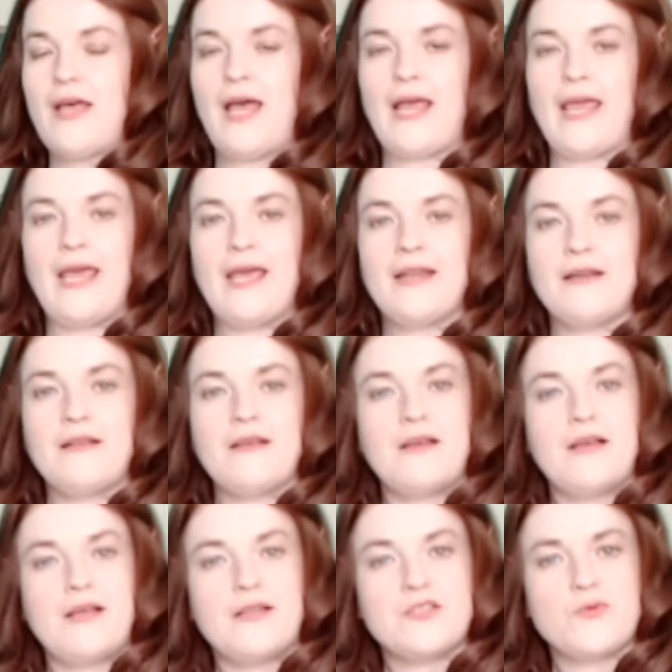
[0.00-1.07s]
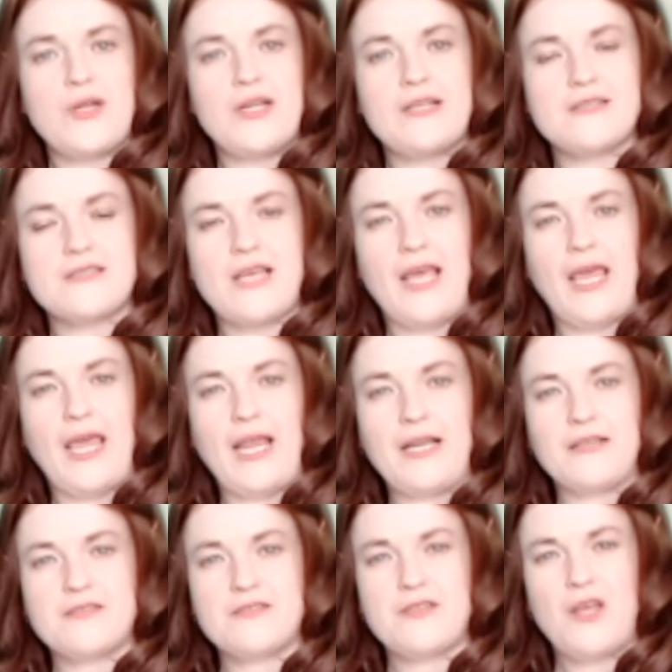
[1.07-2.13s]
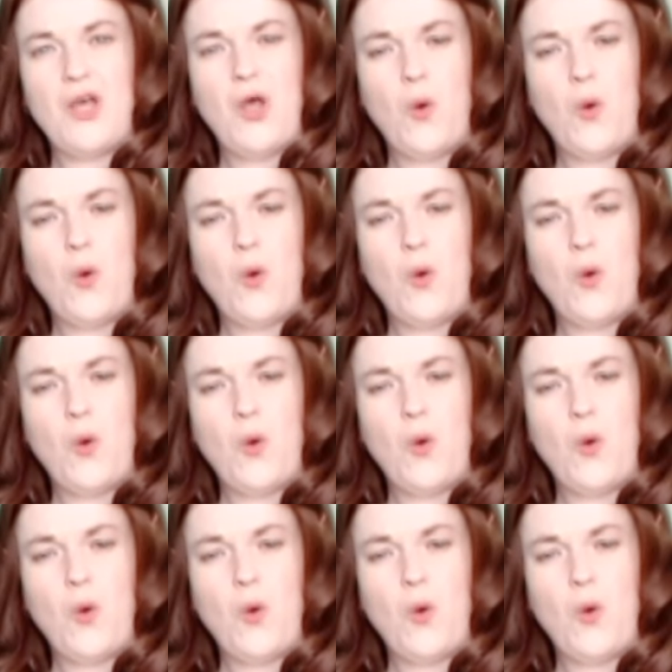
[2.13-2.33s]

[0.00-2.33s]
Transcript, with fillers: Again, twenty seconds.